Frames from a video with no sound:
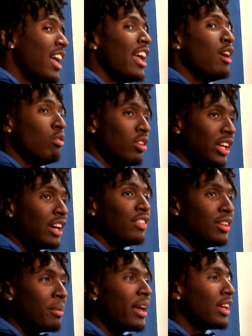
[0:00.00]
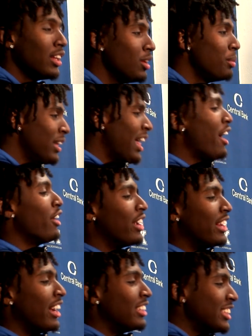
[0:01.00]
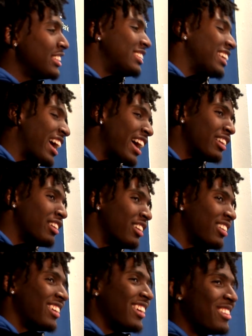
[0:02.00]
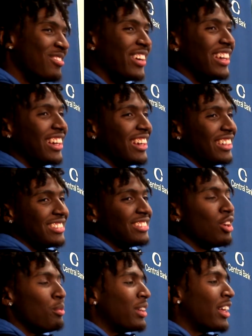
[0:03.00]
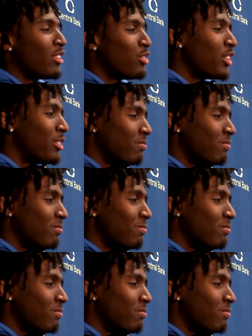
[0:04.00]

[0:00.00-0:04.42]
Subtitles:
It would definitely make it a little louder in there, just a tad, though. But it's going to be a lot of fun.